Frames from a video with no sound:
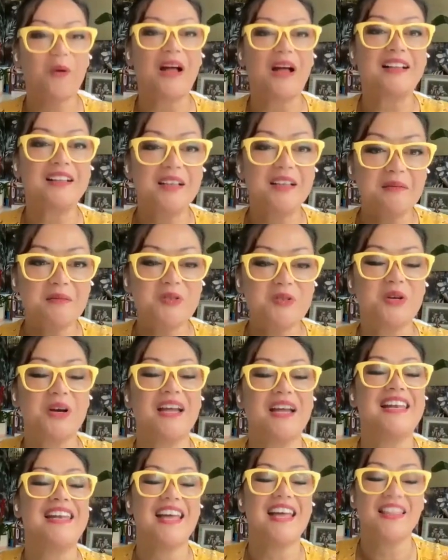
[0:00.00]
Welcome to
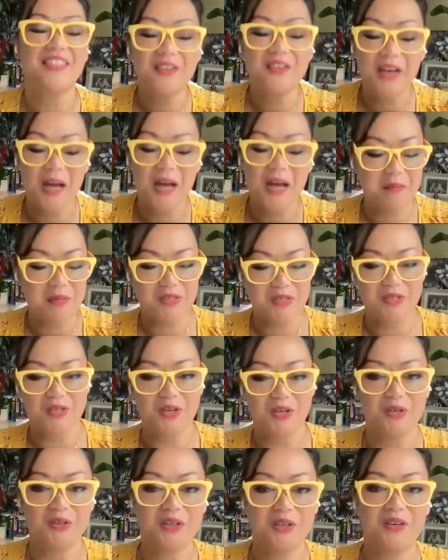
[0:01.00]
another
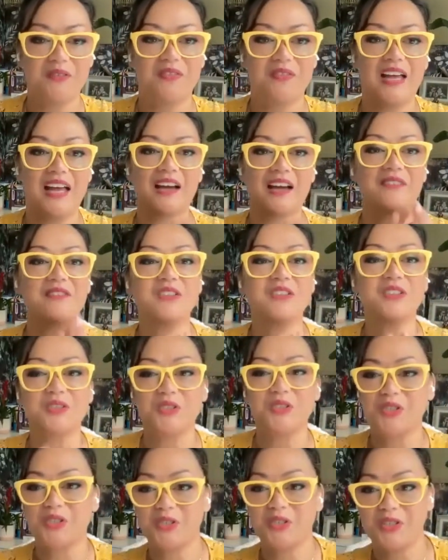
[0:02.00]
episode of the
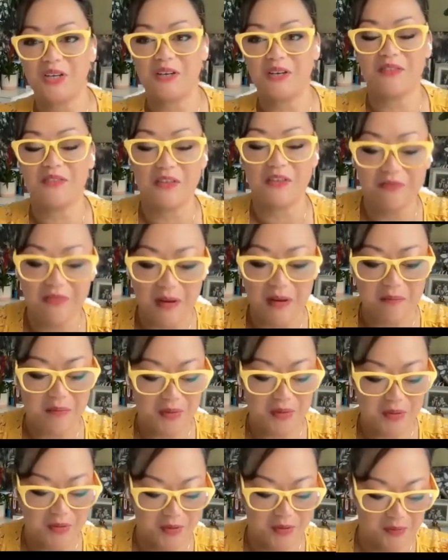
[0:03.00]
Evolution of the
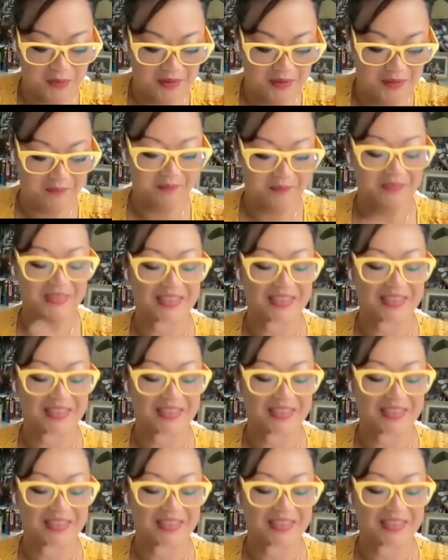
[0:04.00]
Fempreneur.